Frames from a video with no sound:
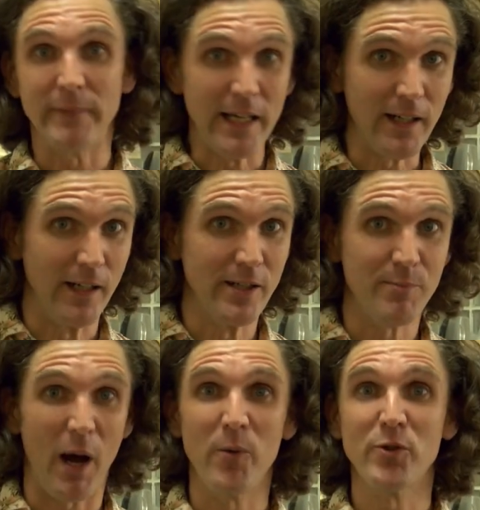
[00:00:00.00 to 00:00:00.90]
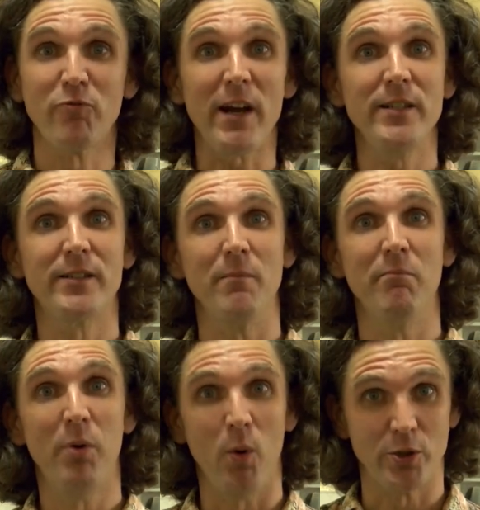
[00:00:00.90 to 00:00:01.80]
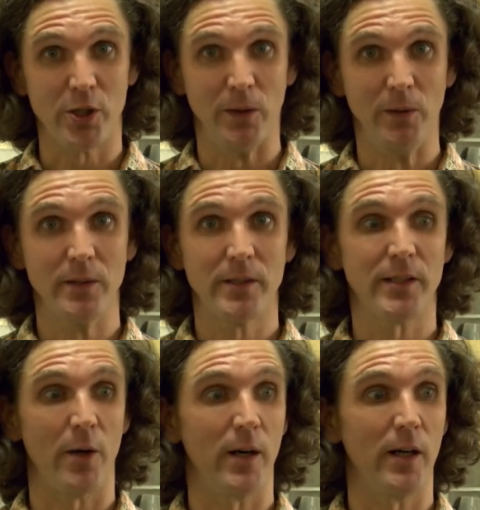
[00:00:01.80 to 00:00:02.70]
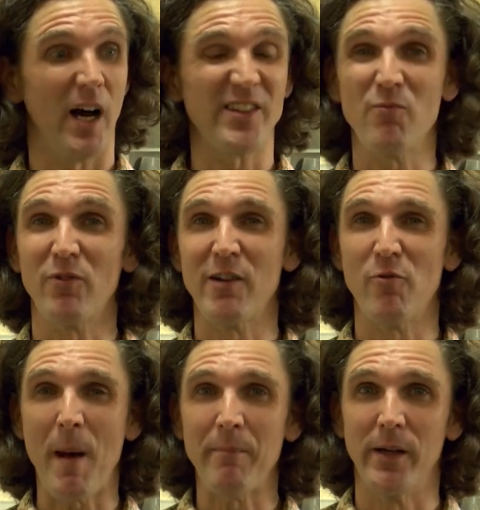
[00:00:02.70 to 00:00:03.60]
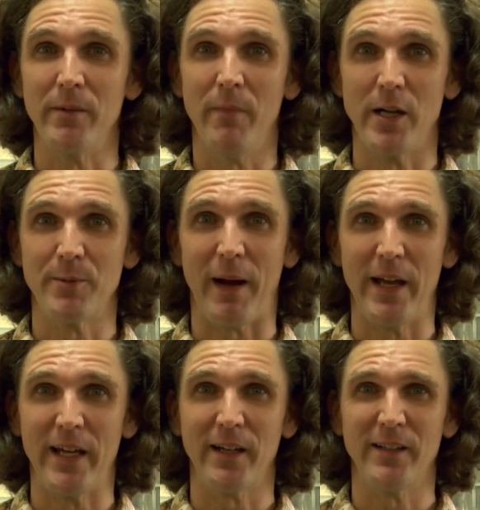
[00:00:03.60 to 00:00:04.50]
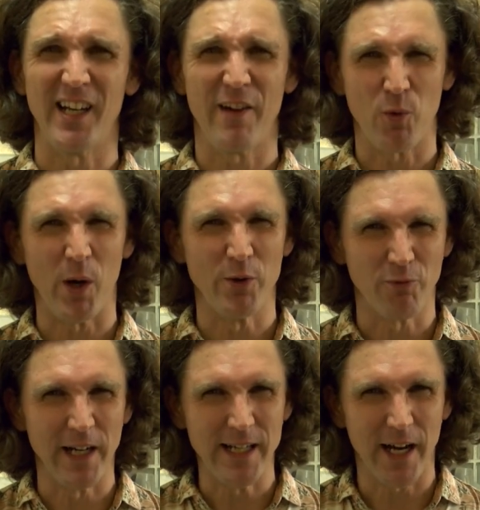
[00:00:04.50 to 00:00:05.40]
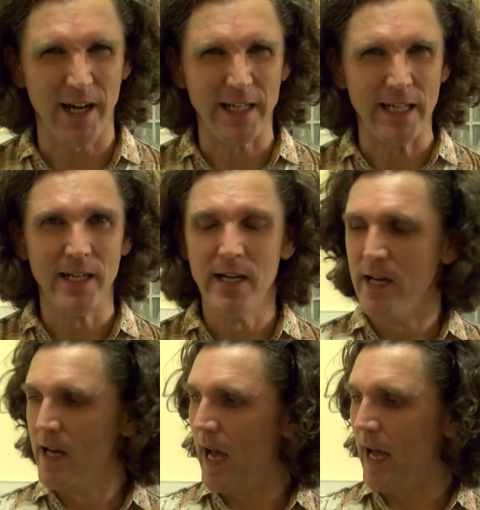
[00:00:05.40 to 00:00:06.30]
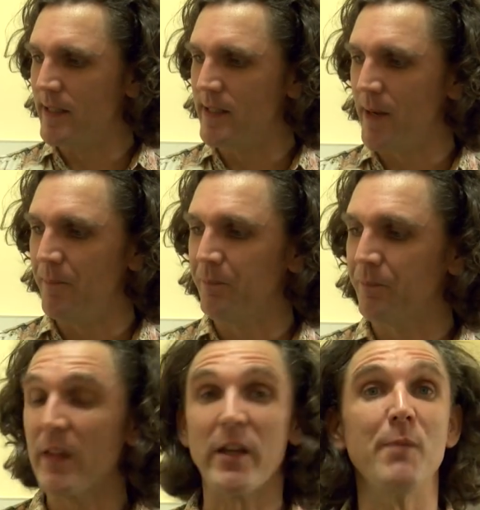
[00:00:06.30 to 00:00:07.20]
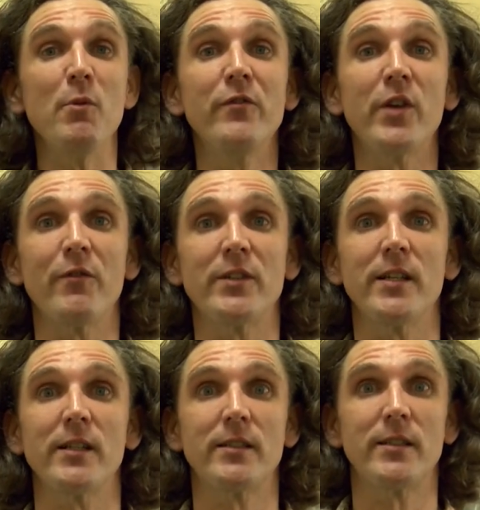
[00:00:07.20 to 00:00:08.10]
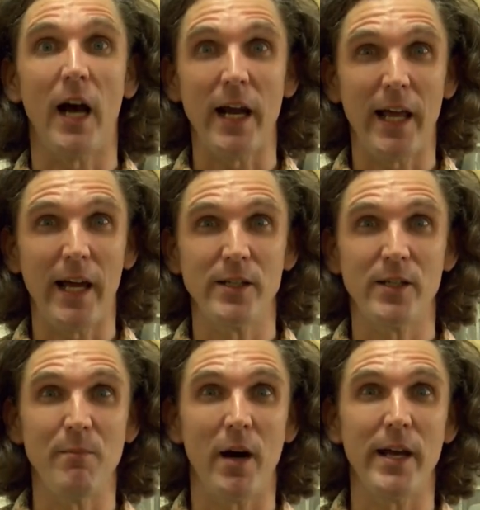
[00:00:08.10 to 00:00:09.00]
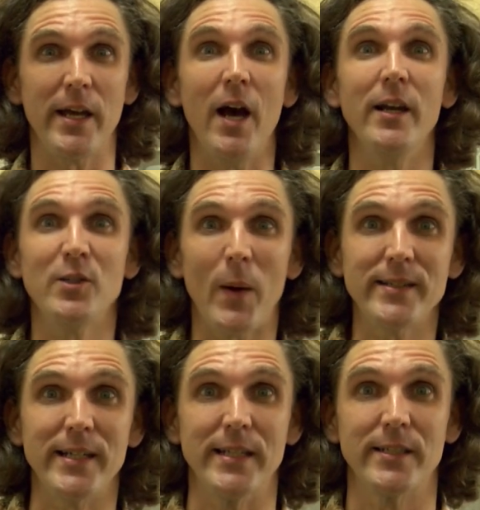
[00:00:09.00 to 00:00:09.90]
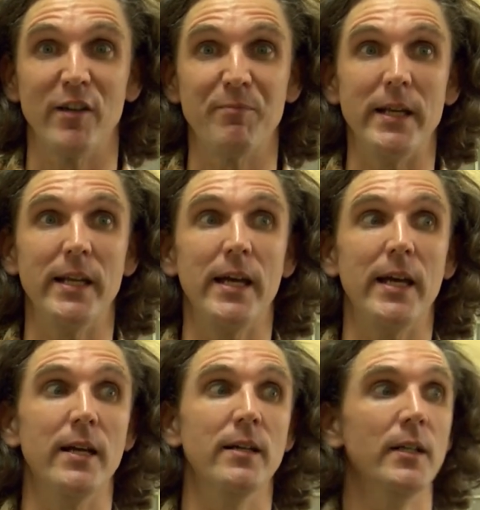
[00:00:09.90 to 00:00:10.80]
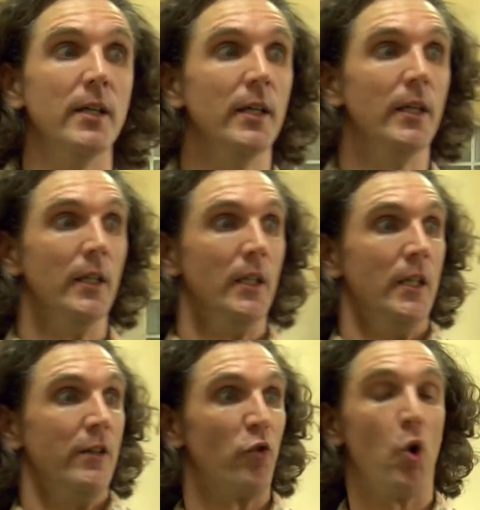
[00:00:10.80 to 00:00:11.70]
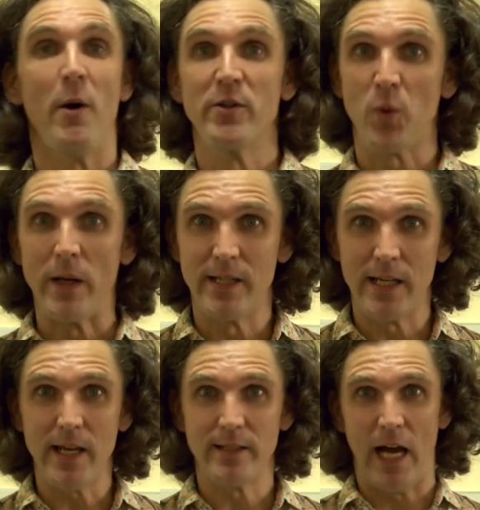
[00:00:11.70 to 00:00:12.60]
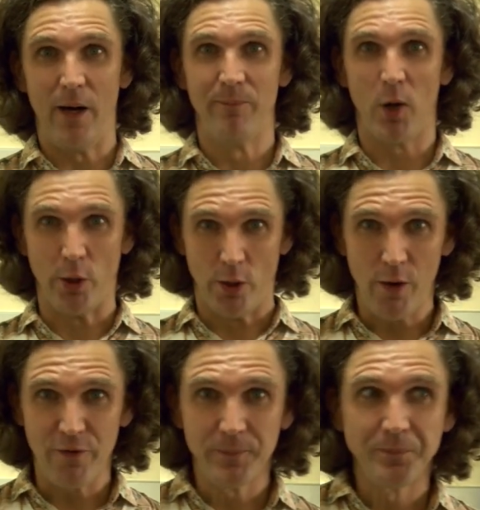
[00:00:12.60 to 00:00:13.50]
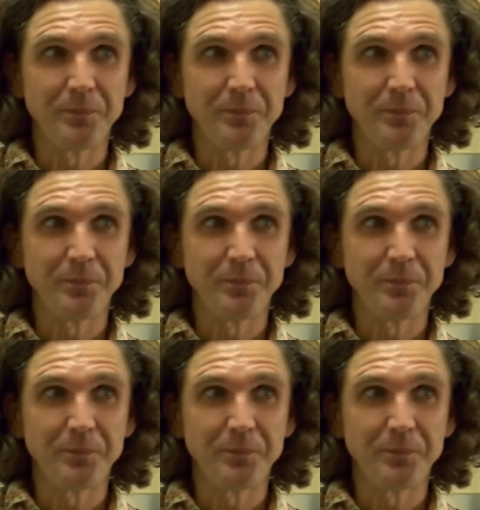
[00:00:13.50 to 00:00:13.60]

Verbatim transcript: England, but I was raised in Portugal. So uh, I don't really remember much about England. I left when I was really tiny. And um, then I moved over to Thailand in my early twenties, and I've been here for almost twenty years now, on and off.